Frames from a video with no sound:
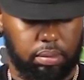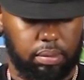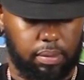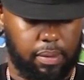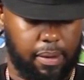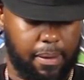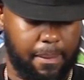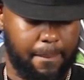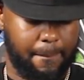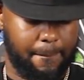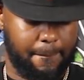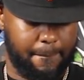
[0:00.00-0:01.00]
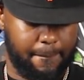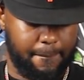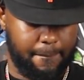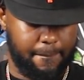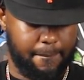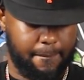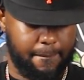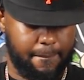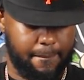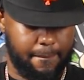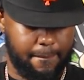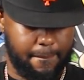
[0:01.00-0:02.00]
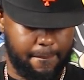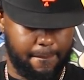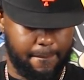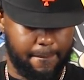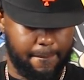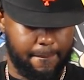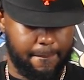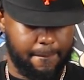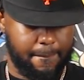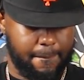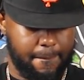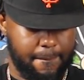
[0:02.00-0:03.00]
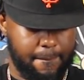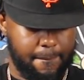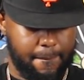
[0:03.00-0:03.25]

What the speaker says: This person isn't speaking.